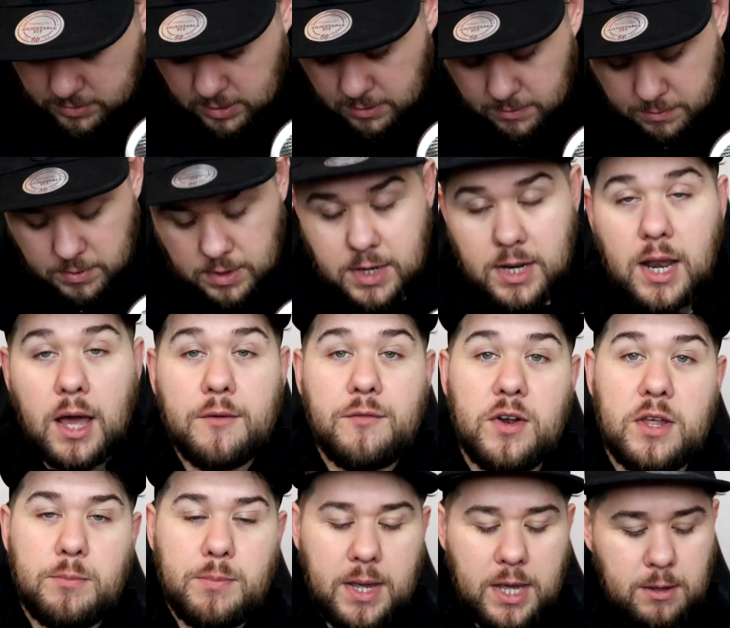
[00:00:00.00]
the
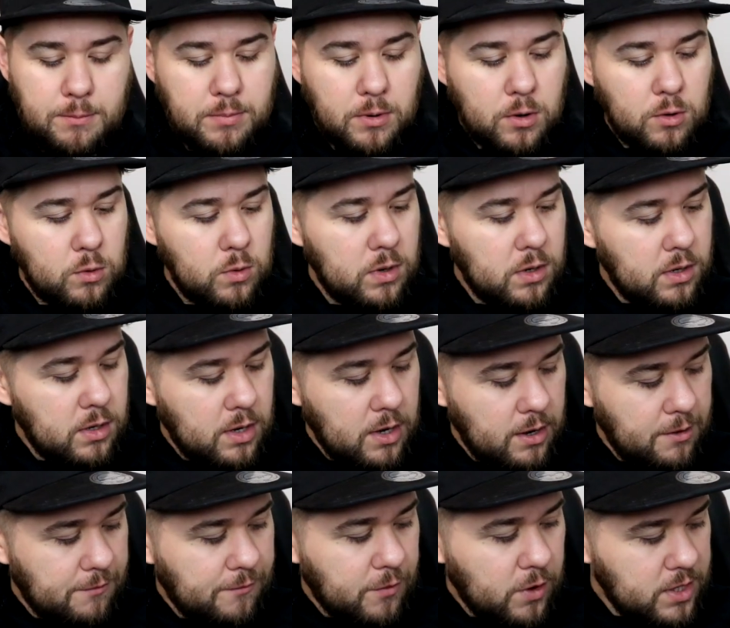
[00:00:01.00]
lovely people
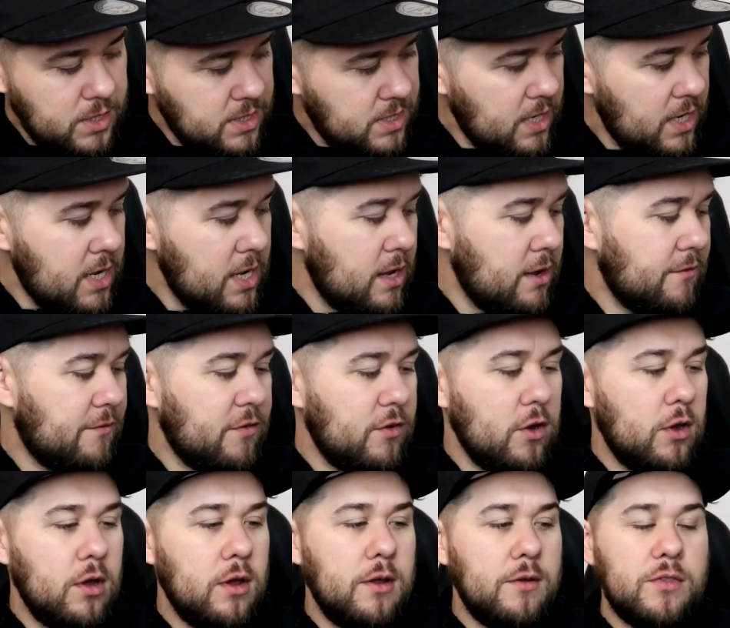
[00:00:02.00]
at frontier
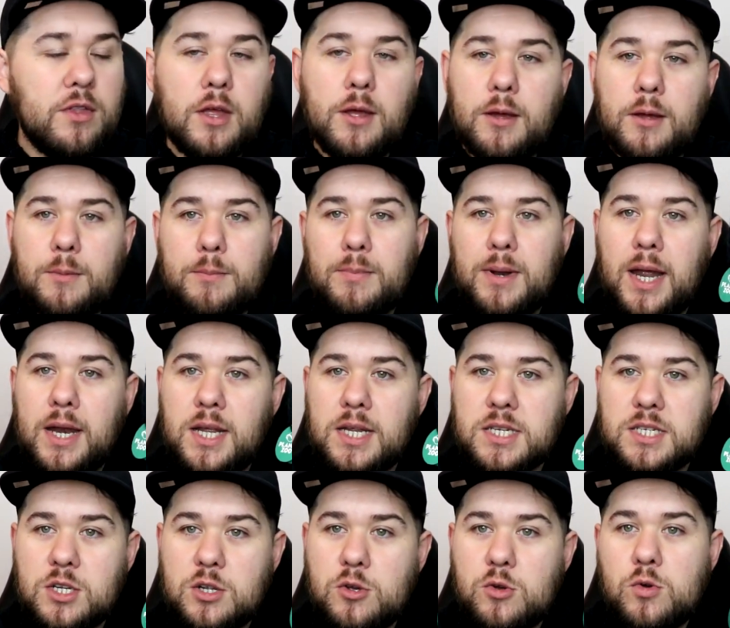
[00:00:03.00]
for the
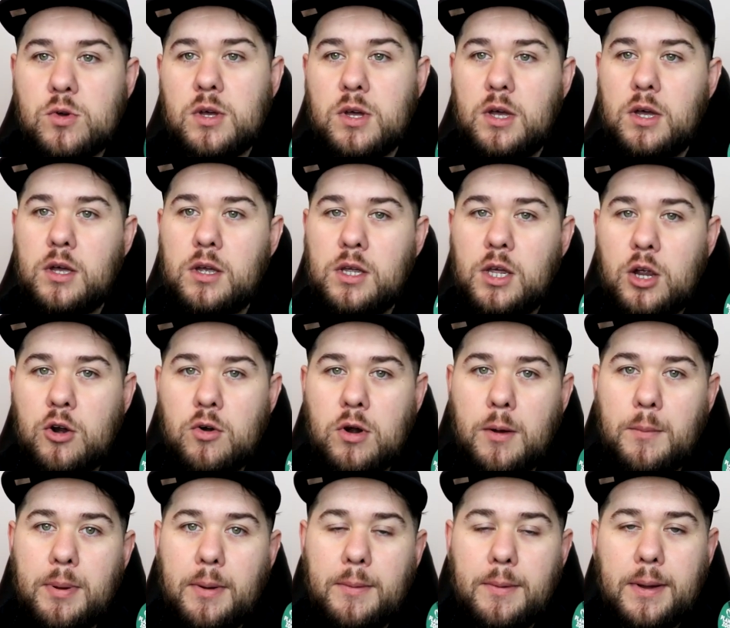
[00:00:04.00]
planet zoo
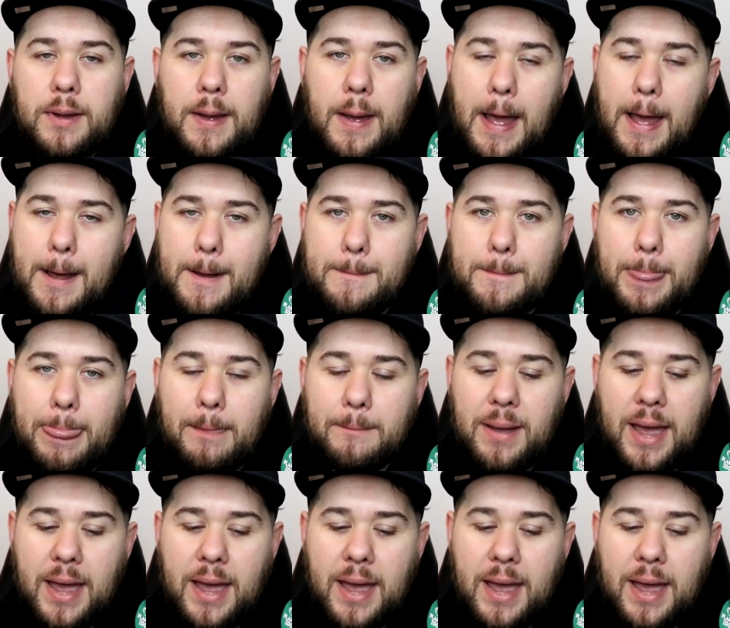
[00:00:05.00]
europe um,